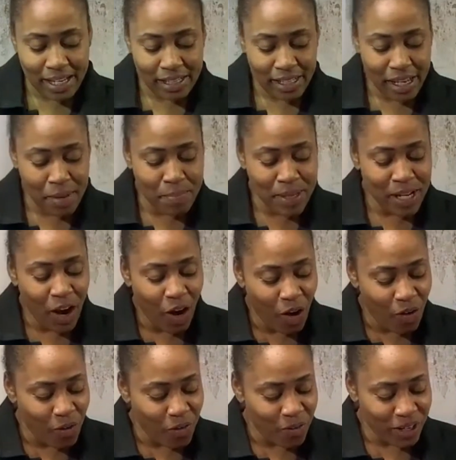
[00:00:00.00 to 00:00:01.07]
and
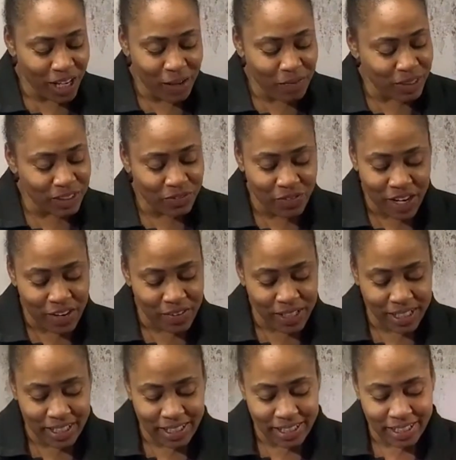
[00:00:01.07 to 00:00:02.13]
behold, it was very
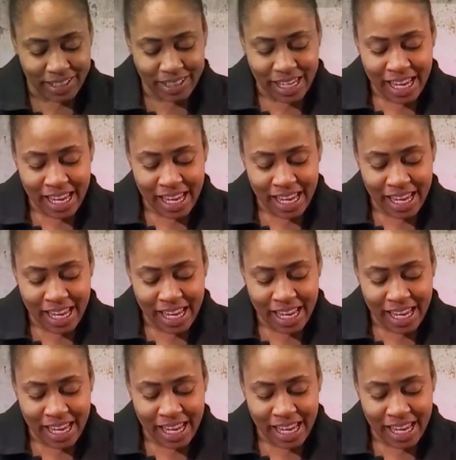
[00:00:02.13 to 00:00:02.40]
good.